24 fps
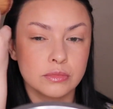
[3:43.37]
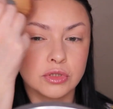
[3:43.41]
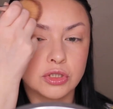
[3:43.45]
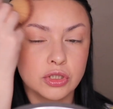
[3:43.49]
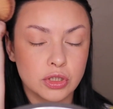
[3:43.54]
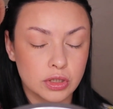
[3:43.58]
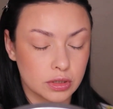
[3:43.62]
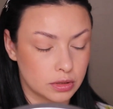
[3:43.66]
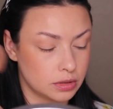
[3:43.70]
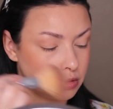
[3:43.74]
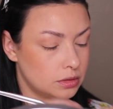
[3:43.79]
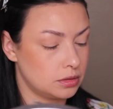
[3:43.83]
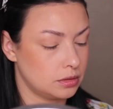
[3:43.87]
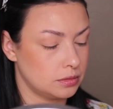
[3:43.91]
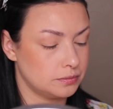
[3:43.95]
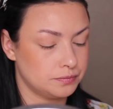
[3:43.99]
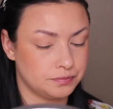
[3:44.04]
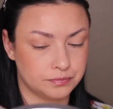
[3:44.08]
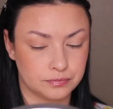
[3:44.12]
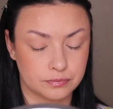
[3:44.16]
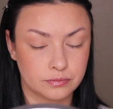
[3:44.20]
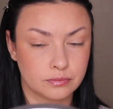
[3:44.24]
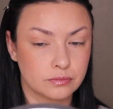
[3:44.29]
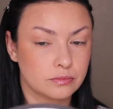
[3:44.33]
just
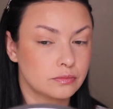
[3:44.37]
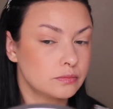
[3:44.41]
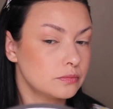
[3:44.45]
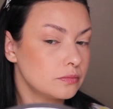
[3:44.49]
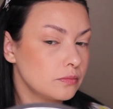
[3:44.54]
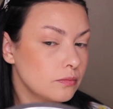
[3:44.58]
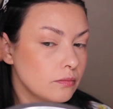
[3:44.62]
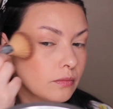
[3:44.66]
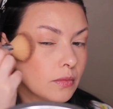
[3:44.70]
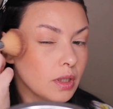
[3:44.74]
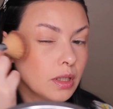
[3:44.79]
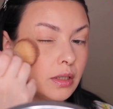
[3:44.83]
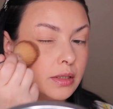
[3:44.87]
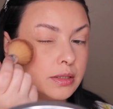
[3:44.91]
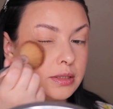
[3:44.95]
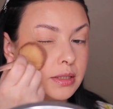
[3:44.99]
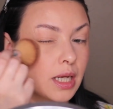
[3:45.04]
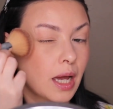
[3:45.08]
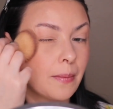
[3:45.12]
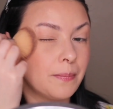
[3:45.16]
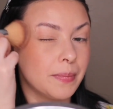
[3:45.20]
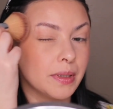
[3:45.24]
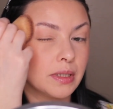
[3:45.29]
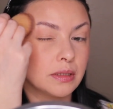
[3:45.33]

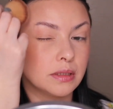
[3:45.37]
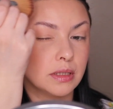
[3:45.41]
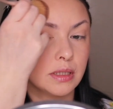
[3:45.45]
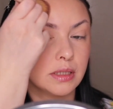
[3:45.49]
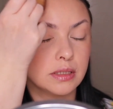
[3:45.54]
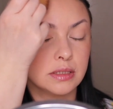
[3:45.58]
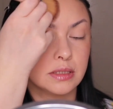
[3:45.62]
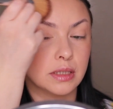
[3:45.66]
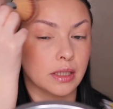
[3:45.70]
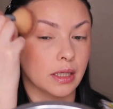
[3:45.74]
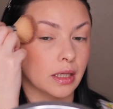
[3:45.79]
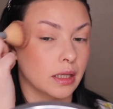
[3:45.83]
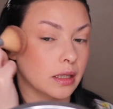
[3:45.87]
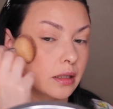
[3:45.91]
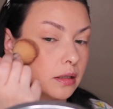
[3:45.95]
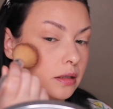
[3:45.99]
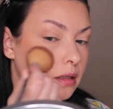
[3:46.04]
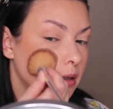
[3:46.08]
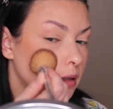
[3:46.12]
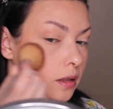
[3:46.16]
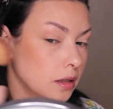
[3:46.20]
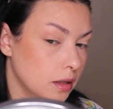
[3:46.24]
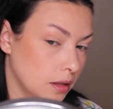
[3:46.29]
tapping this in,